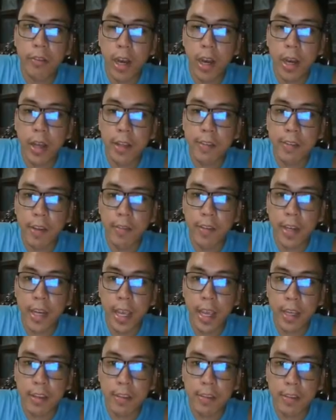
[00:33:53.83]

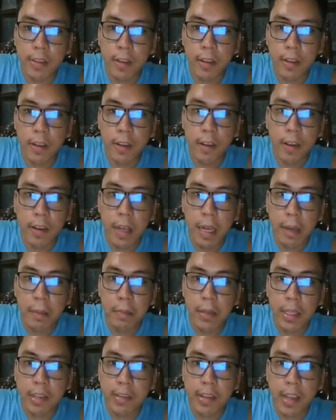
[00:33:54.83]
7x
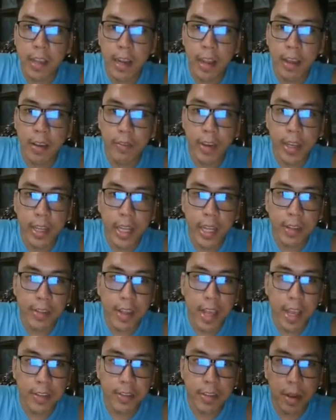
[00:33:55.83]
plus 11 as
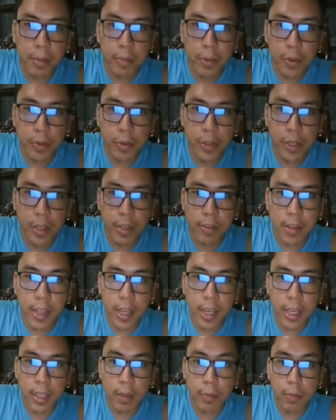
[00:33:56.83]
x approaches
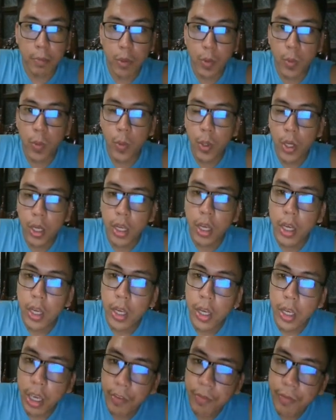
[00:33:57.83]
negative 2.
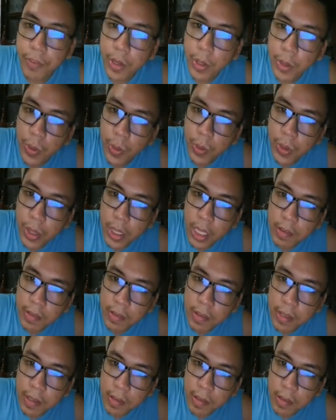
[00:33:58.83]
If you
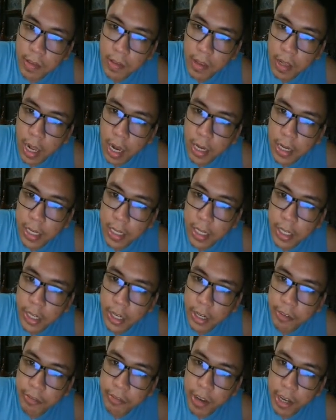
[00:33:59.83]
notice, this is a
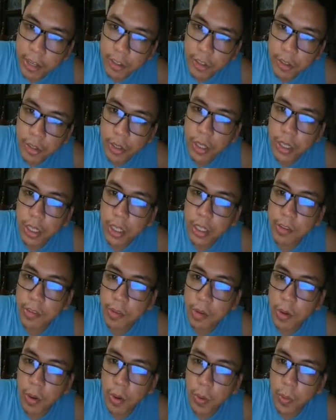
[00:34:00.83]
linear function.
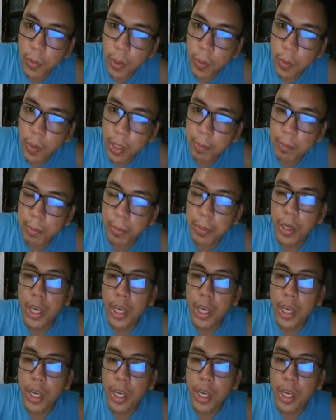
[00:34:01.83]
So we will